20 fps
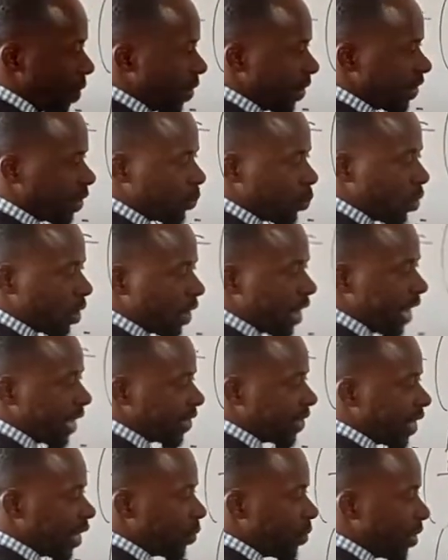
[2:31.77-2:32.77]
I
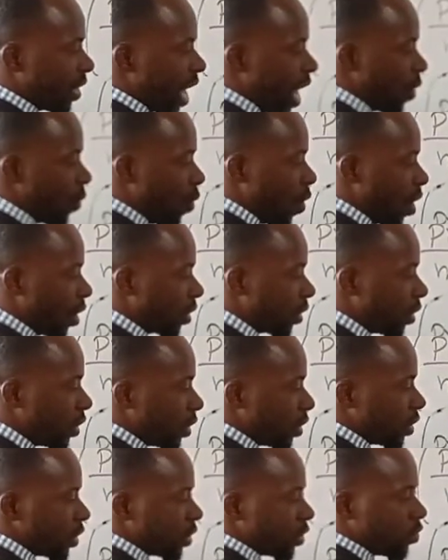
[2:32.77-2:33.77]
reciprocate, it becomes what?
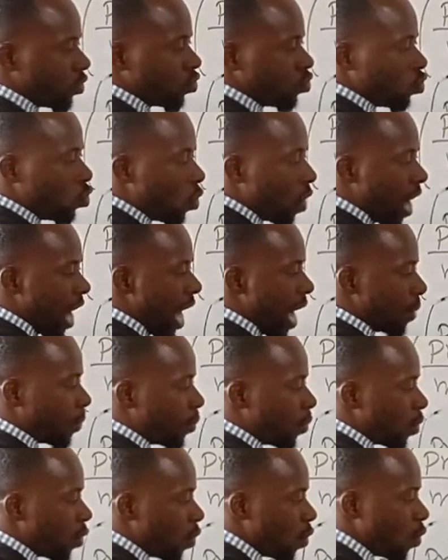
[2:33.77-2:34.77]
2
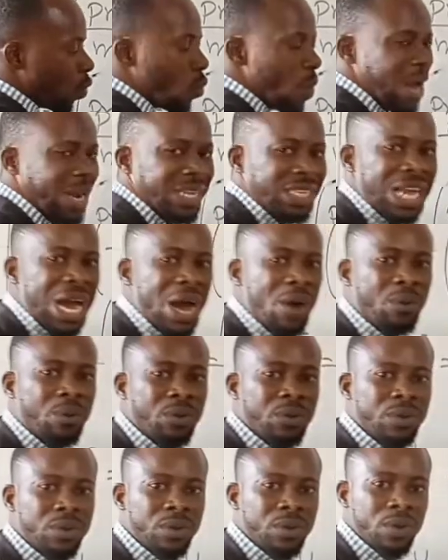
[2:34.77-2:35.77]
up, 1
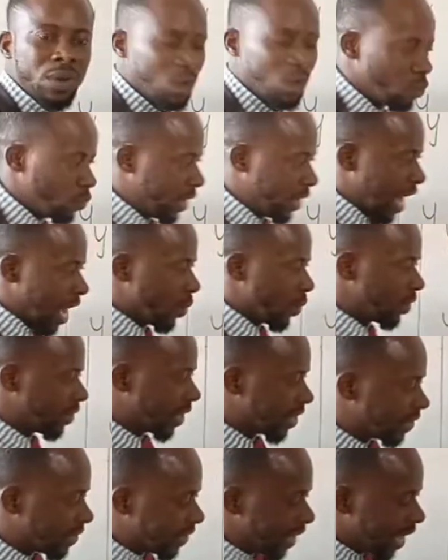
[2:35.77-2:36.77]
down. We can
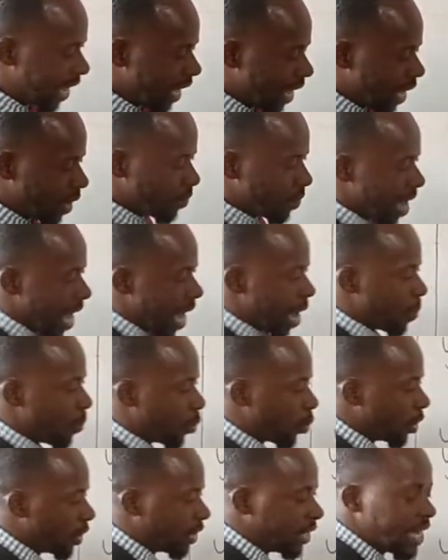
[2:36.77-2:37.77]
use the same
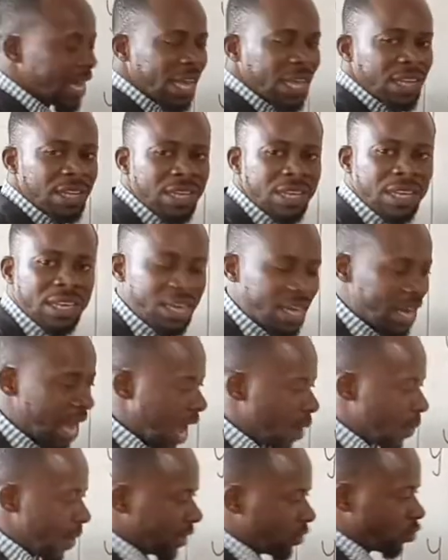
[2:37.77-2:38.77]
approach here.
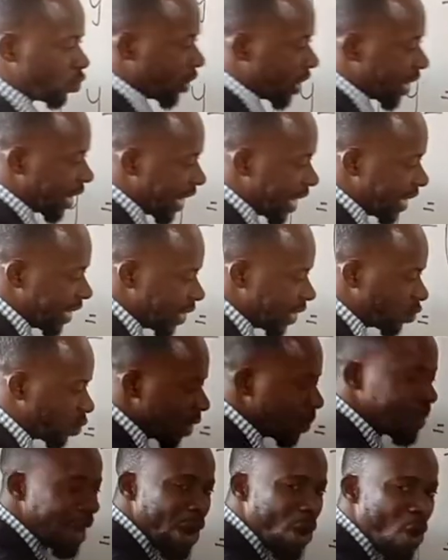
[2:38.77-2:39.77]
I want to clear this
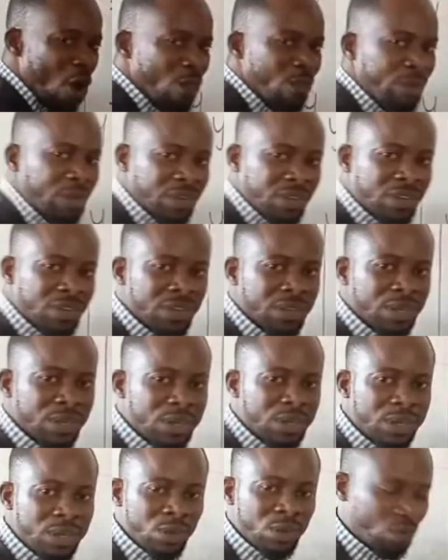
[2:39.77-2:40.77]
one by all means.
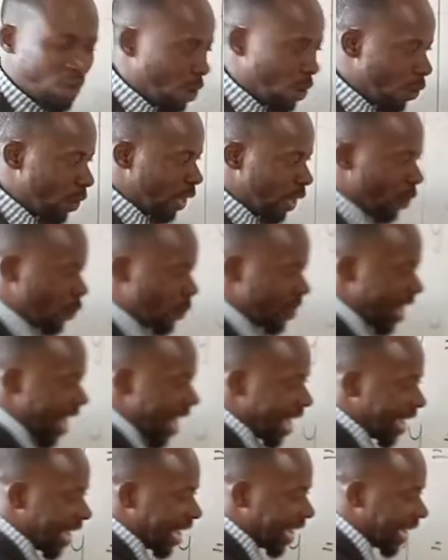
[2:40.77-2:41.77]
So the only
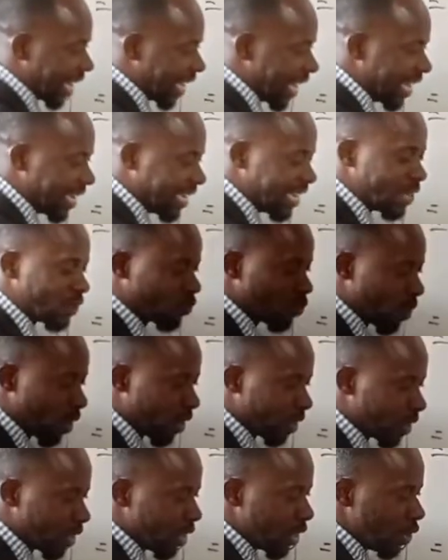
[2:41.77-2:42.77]
way I can clear this is
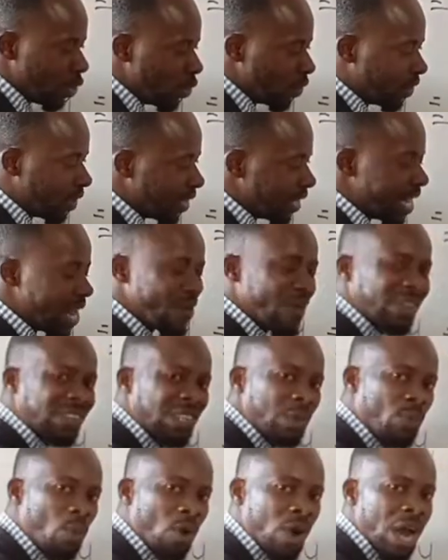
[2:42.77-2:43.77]
what? Using the
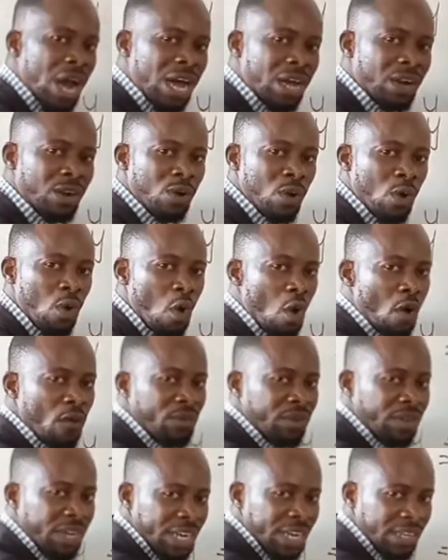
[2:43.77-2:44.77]
reciprocal
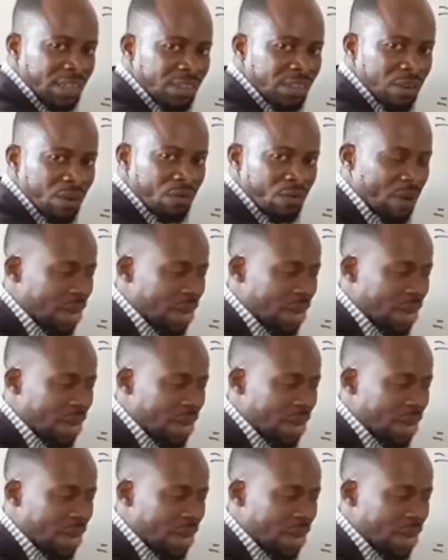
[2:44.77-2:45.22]
of this